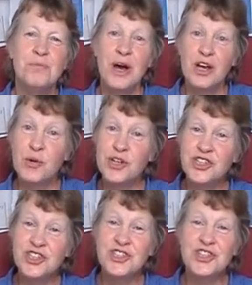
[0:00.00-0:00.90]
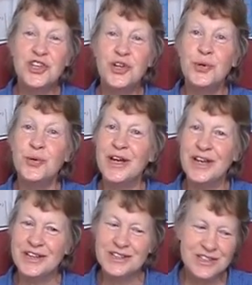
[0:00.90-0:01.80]
My question to you
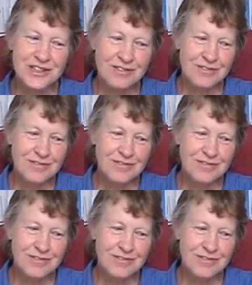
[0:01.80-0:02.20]
is,